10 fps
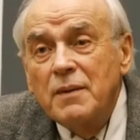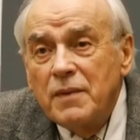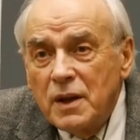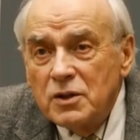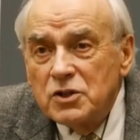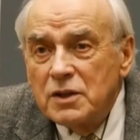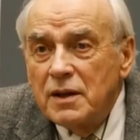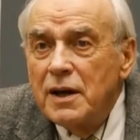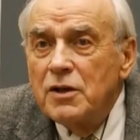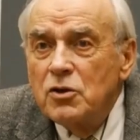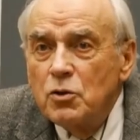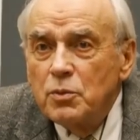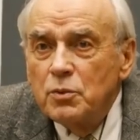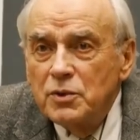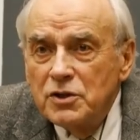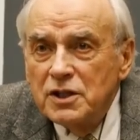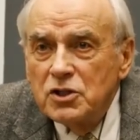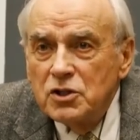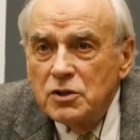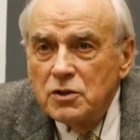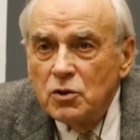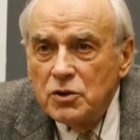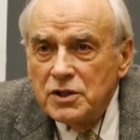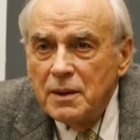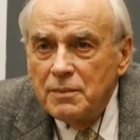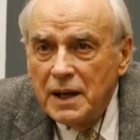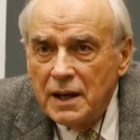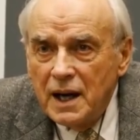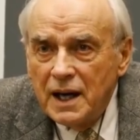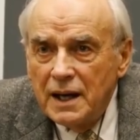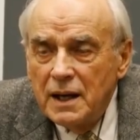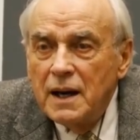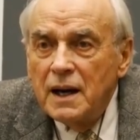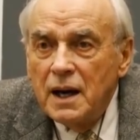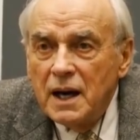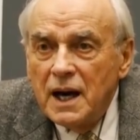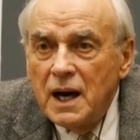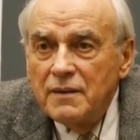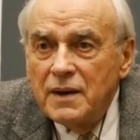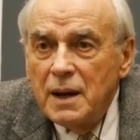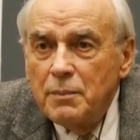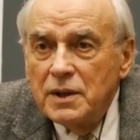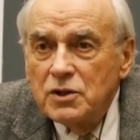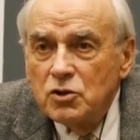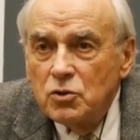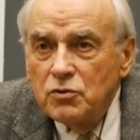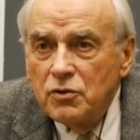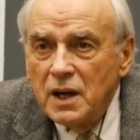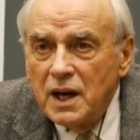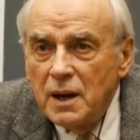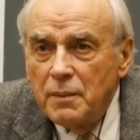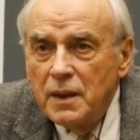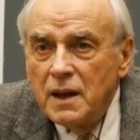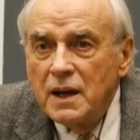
function in superposition looks something like half amplitude for up,